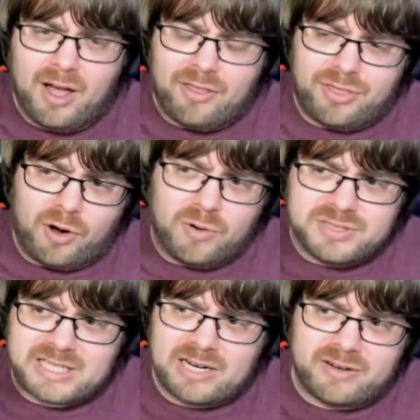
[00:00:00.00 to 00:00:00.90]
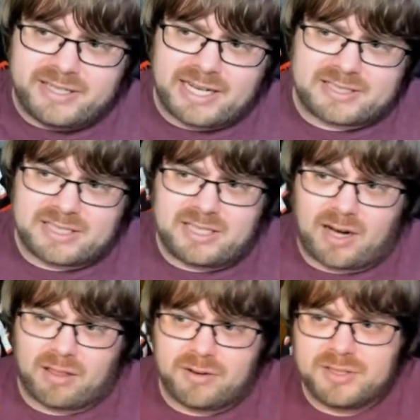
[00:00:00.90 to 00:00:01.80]
Those iridescent
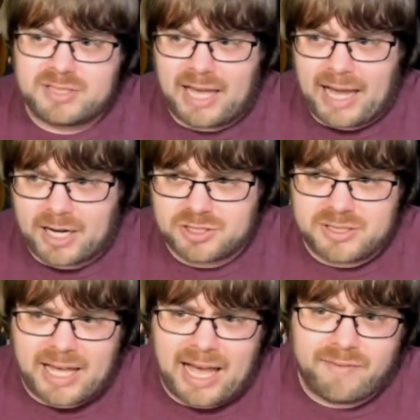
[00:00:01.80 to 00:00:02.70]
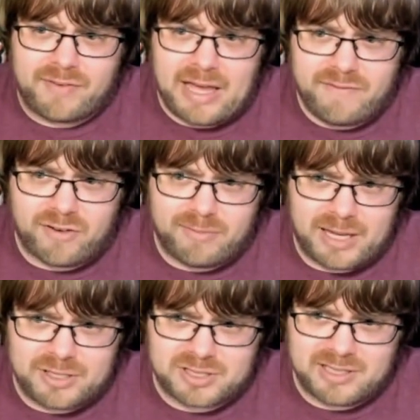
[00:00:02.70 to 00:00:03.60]
colors actually have
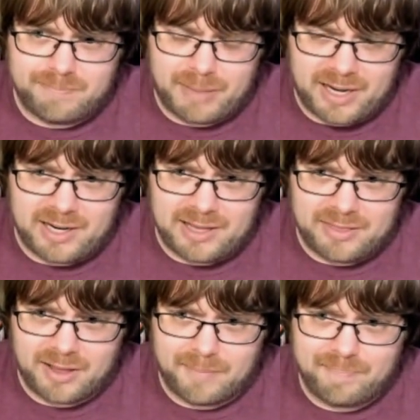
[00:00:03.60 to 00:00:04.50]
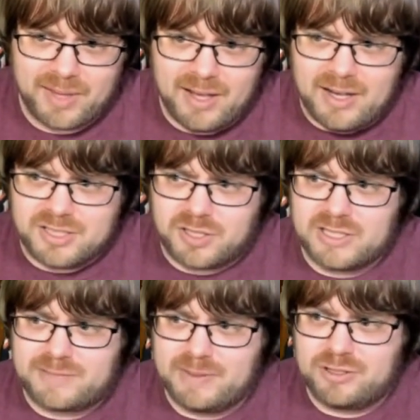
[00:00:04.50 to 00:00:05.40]
information embedded in them. So
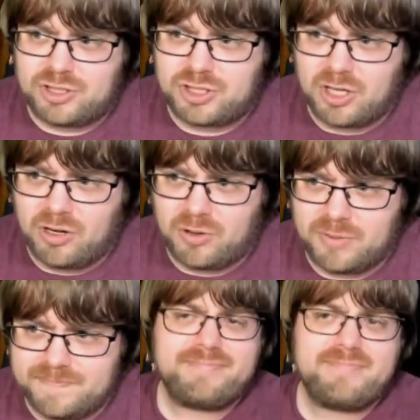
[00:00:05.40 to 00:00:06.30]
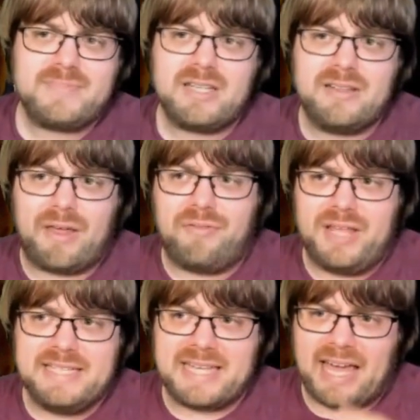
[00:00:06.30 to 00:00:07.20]
it's been shown that
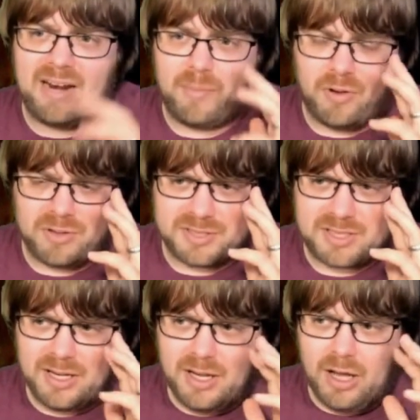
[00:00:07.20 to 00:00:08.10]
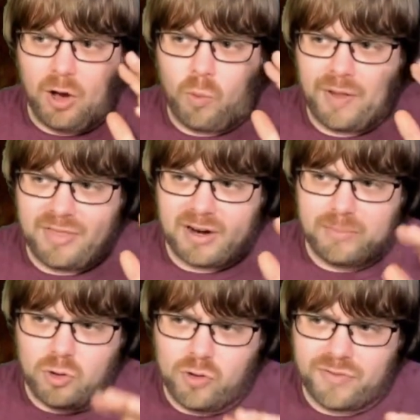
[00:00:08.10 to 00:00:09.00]
these animals, when they
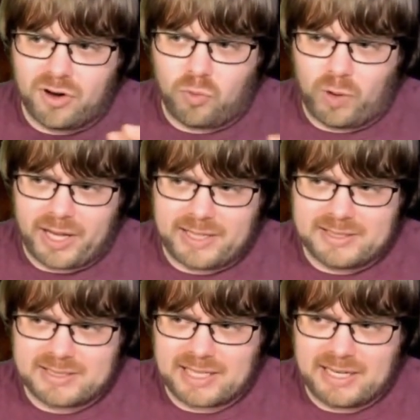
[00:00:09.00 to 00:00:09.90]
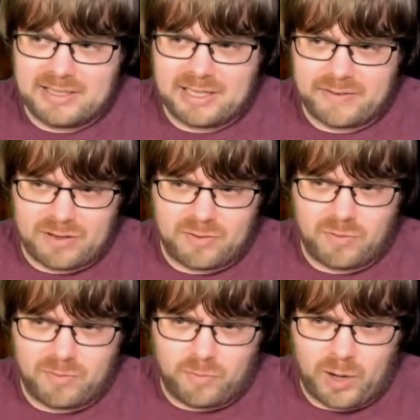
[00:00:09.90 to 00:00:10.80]
move their wings in different
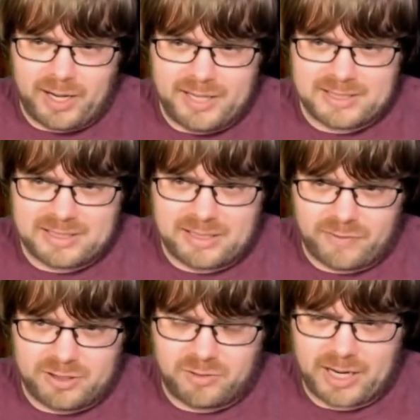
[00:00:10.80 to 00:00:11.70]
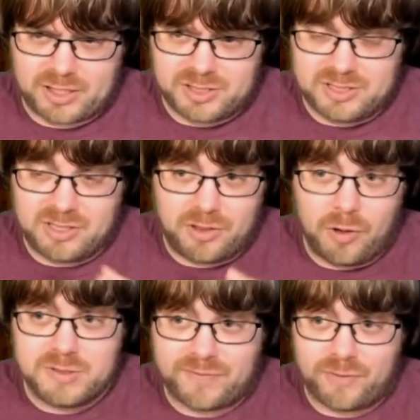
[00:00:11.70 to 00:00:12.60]
ways, in different directions,
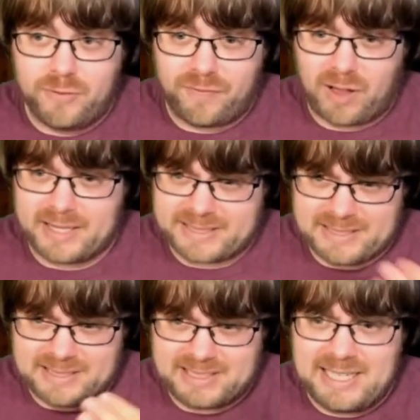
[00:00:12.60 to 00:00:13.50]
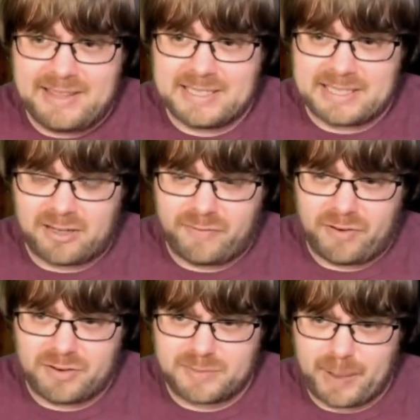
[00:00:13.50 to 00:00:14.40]
those fruit flies can see these
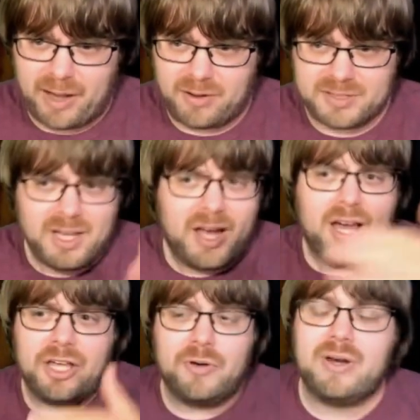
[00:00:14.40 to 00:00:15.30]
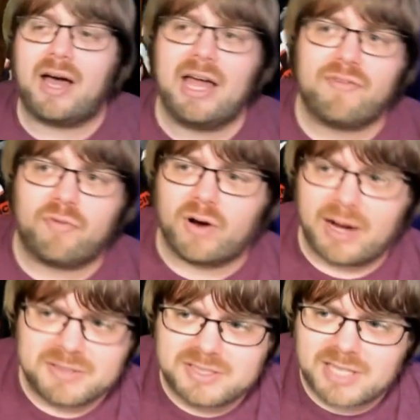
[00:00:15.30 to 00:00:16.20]
interference patterns. You and I, if we're
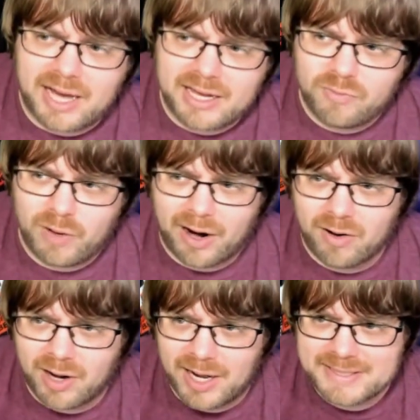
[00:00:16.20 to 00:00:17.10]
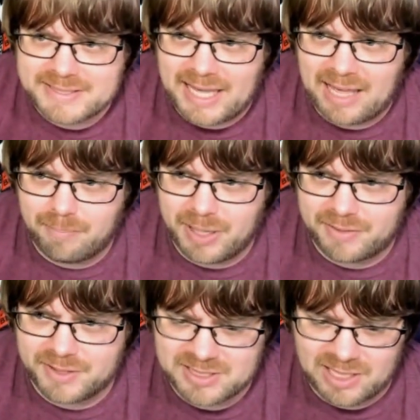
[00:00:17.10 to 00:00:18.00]
outside, our eyes can't pick
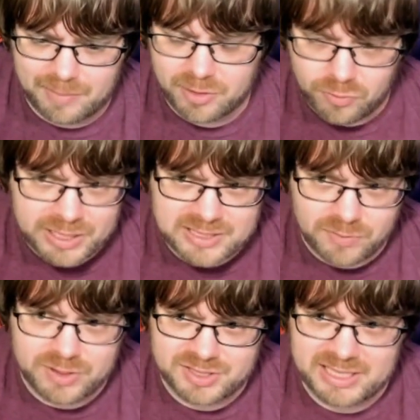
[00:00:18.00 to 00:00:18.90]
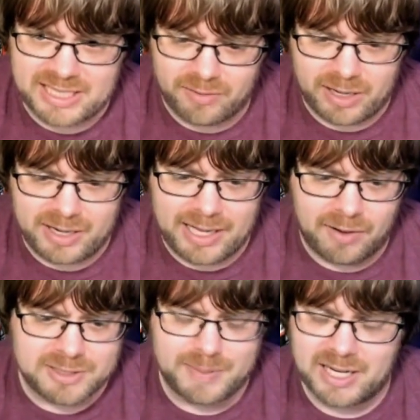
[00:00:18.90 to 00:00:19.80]
this up. The reason we're seeing it right now
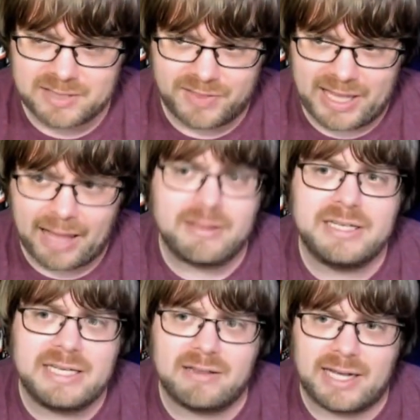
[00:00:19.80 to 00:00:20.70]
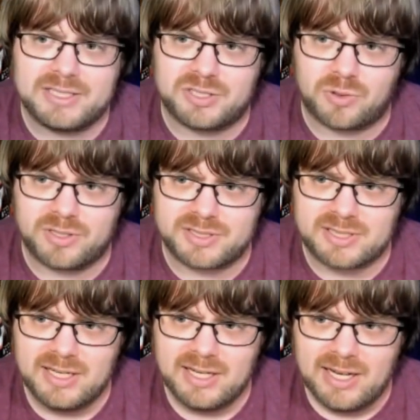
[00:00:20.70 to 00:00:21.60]
is because of the LED light source
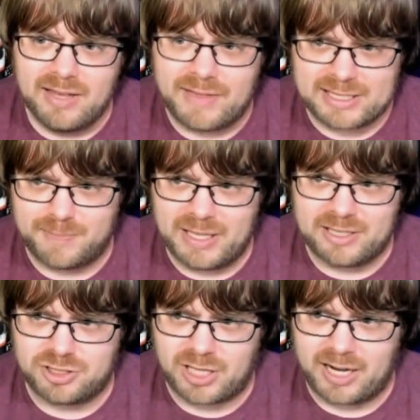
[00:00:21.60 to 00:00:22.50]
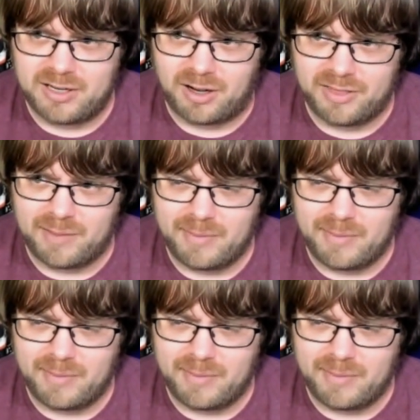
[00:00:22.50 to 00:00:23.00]
that's being shined on them.